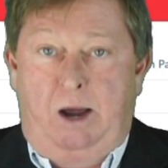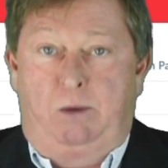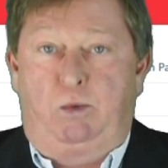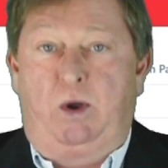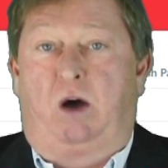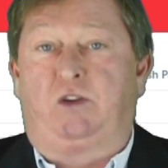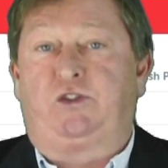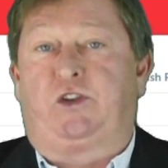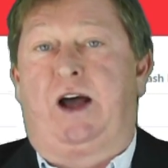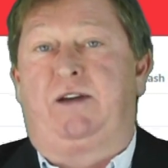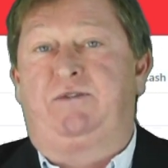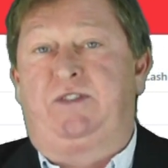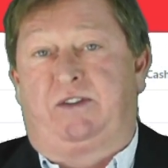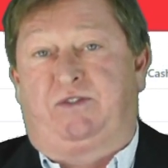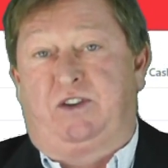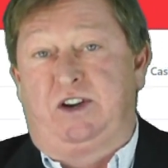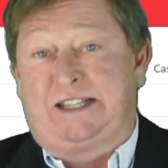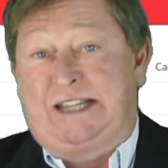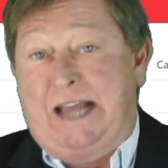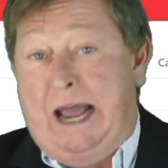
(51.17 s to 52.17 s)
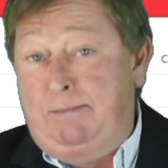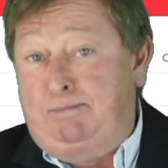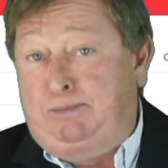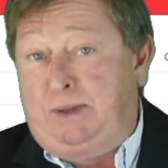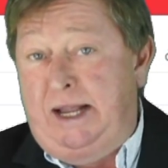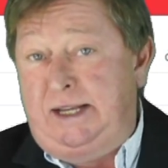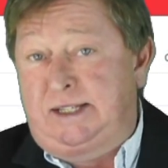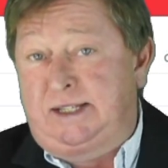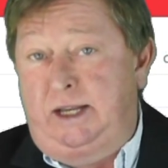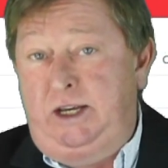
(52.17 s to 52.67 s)
We also have different
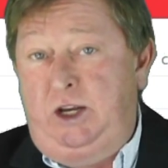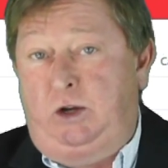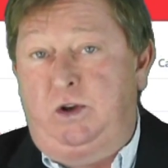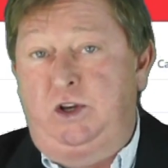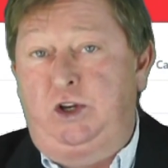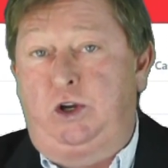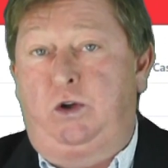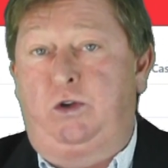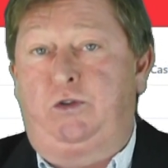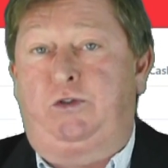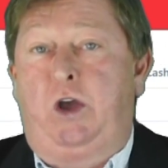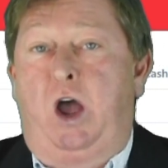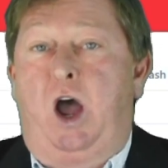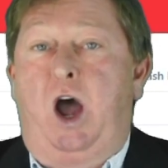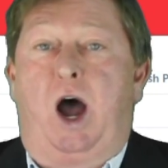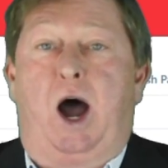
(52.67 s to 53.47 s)
templates that you can use.